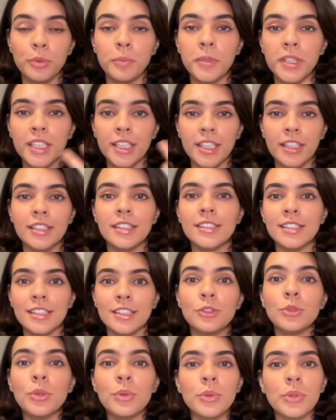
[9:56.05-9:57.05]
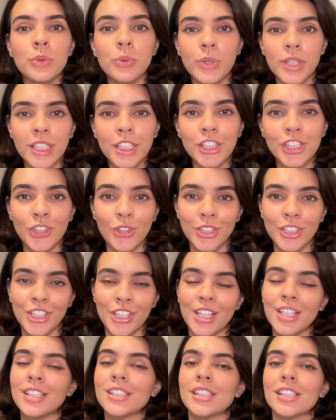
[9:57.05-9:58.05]
because it will increase your
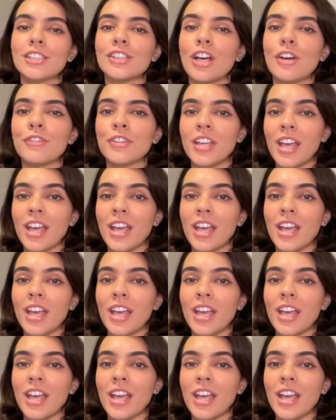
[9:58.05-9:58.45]
chances of